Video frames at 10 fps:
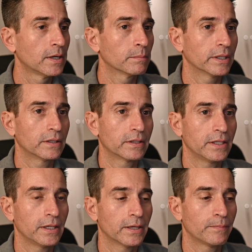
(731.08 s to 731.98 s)
But
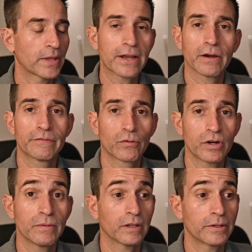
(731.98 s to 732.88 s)
the Nikon
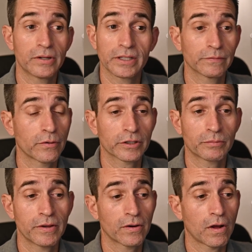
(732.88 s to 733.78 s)
40 millimeter doesn't focus
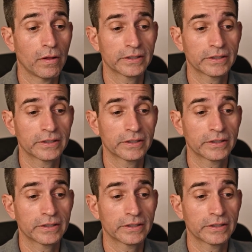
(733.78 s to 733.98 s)
breathe at all.